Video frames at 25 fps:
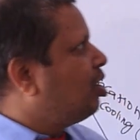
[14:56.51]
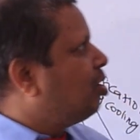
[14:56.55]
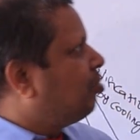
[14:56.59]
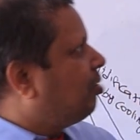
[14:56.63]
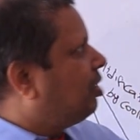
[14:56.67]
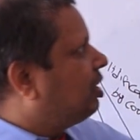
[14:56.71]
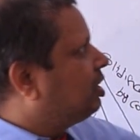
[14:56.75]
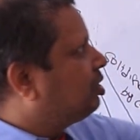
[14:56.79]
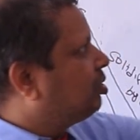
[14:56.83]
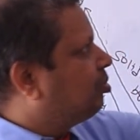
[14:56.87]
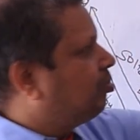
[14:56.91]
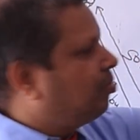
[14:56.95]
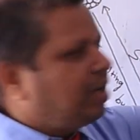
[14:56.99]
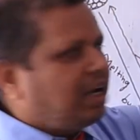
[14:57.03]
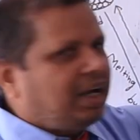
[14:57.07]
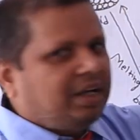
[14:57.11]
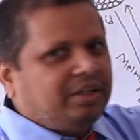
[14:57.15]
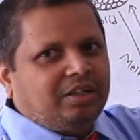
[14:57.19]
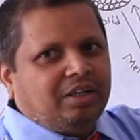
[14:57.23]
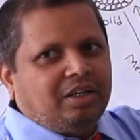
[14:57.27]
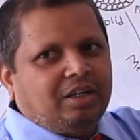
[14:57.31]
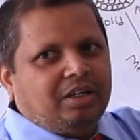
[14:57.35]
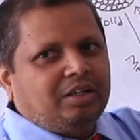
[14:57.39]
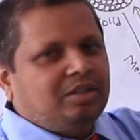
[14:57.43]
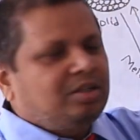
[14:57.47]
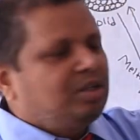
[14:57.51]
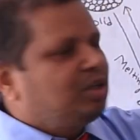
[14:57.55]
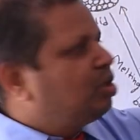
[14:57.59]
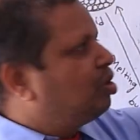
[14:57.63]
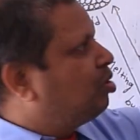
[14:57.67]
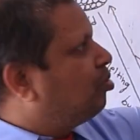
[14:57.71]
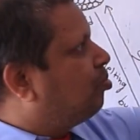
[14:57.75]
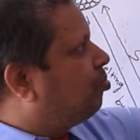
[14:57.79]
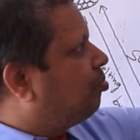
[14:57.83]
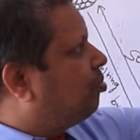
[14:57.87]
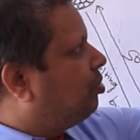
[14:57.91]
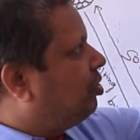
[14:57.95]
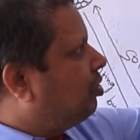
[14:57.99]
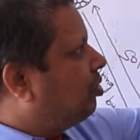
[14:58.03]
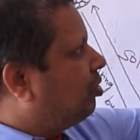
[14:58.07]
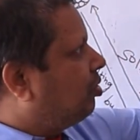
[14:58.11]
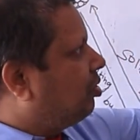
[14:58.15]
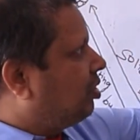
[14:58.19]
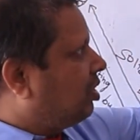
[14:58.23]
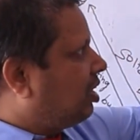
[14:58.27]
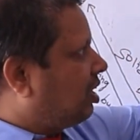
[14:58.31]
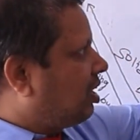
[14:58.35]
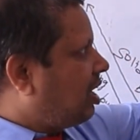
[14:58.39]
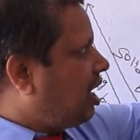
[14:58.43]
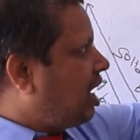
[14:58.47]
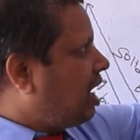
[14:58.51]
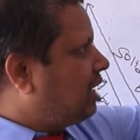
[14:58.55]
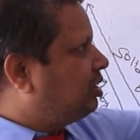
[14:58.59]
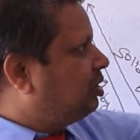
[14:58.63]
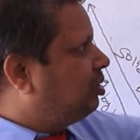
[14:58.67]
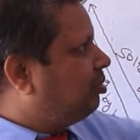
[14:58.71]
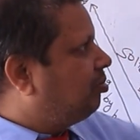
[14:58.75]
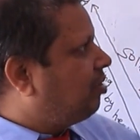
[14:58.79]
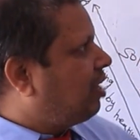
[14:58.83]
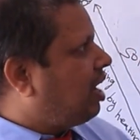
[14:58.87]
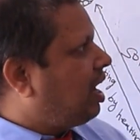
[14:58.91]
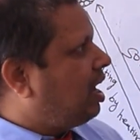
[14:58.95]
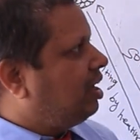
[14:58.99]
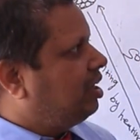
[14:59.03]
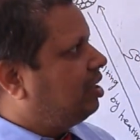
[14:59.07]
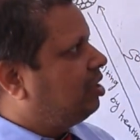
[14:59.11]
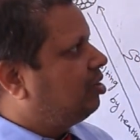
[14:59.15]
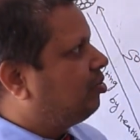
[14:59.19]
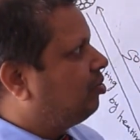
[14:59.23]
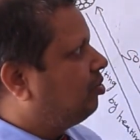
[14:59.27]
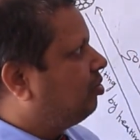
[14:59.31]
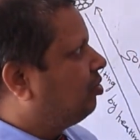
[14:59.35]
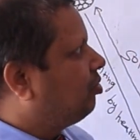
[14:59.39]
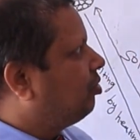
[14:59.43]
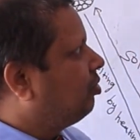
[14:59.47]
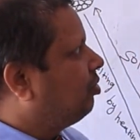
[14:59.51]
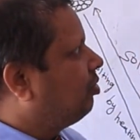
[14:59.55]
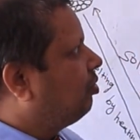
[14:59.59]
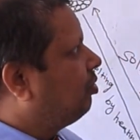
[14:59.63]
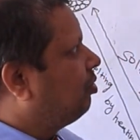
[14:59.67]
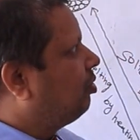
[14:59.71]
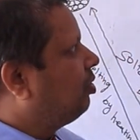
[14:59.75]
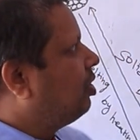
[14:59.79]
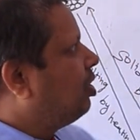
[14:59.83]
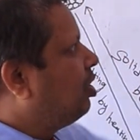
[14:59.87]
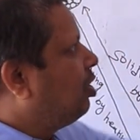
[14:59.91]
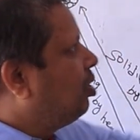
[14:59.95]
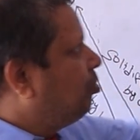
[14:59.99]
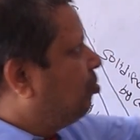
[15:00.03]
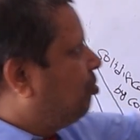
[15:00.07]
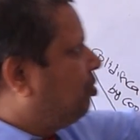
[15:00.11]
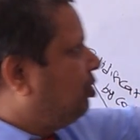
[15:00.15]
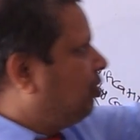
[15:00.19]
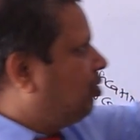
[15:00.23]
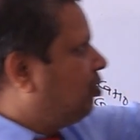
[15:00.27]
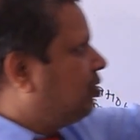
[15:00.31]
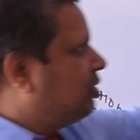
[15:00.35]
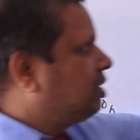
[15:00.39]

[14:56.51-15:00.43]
First, matter classify into two, pure